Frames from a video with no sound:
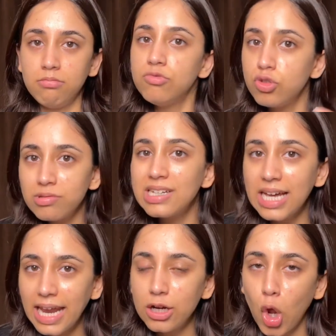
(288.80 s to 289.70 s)
Choose the
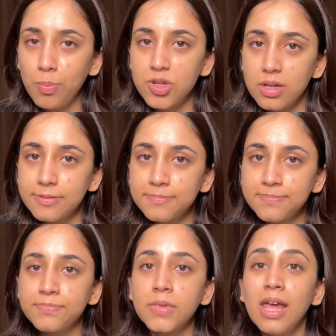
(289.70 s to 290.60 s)
correct option.
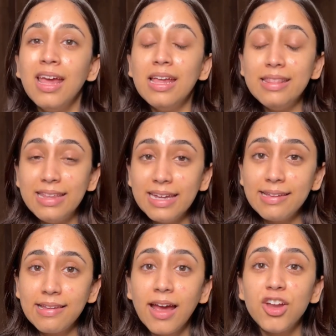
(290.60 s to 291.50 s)

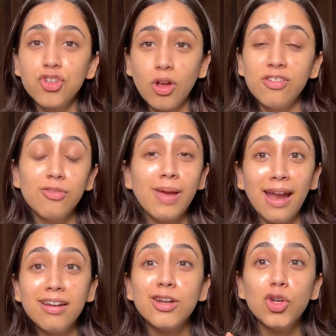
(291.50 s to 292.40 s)
This Trust me, I
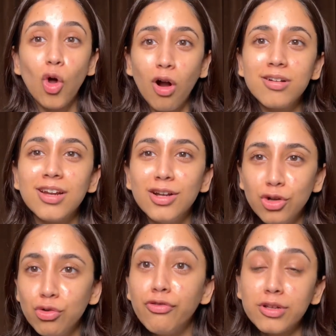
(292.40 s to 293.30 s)
did not
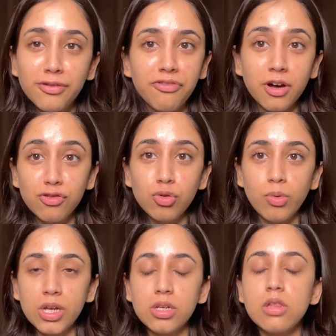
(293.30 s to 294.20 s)
do for the first two
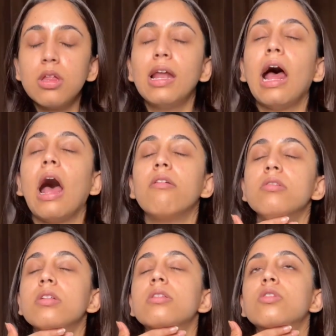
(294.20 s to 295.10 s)
questions, and I
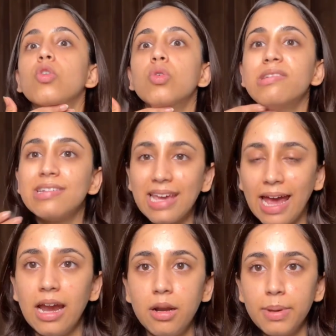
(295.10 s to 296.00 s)
was so
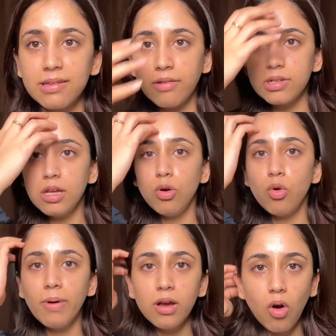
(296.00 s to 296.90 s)
scared because I was like, oh
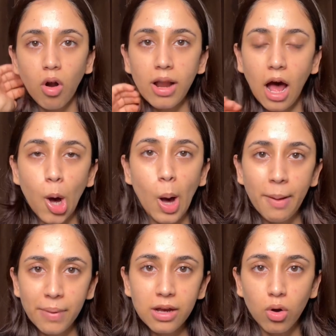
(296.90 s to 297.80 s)
my god, how
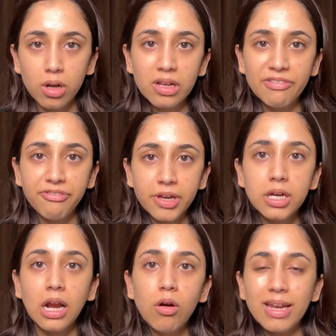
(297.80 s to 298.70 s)
am I gonna
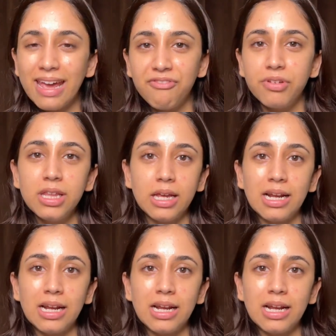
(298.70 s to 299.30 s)
figure out everything?